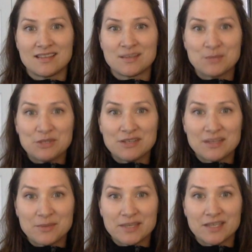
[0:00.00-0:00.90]
Community
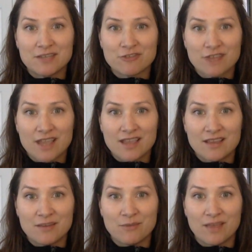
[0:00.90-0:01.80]
we create
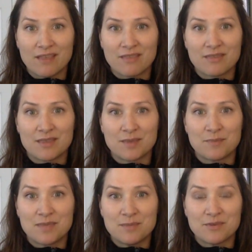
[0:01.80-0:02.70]
with the
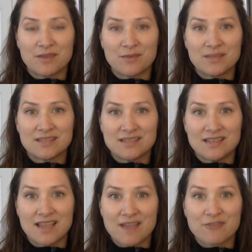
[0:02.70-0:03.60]
people that we
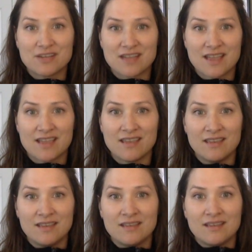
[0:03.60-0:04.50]
see every day.
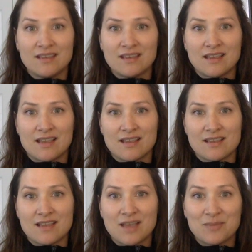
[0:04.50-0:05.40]

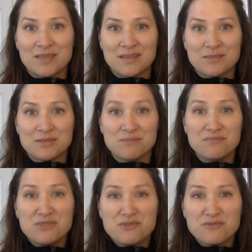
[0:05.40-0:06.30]
Helping them to
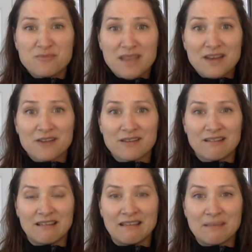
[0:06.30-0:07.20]
move better and
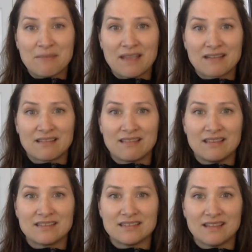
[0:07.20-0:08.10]
get back to the
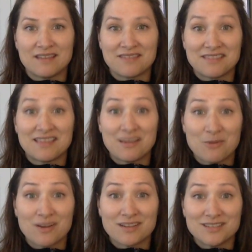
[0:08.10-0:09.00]
things in life that they
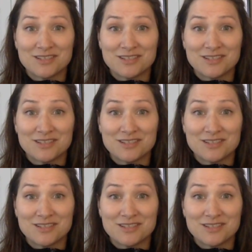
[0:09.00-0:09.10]
want to